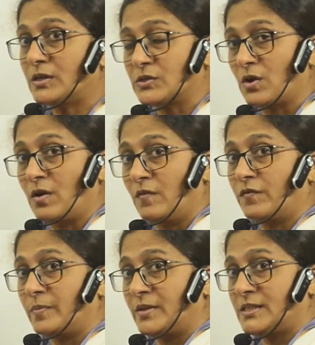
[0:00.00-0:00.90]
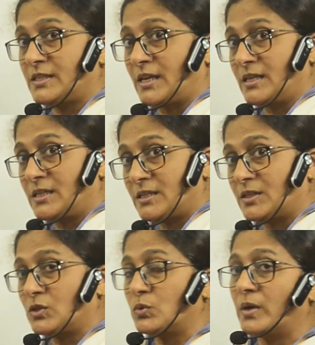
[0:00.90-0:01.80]
drawn from the
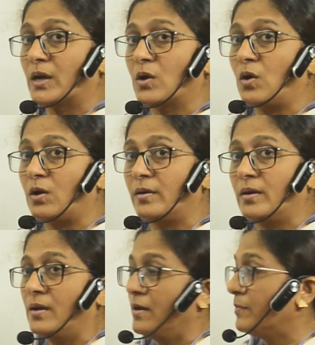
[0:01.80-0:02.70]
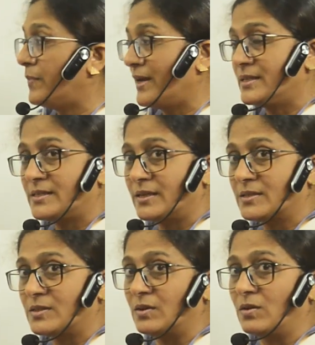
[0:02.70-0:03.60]
center to a chord
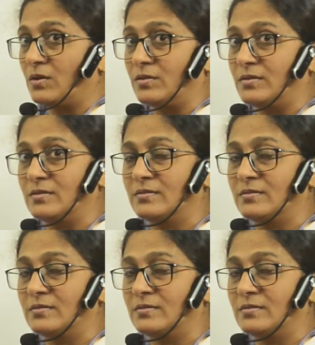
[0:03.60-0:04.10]
bisects the chord.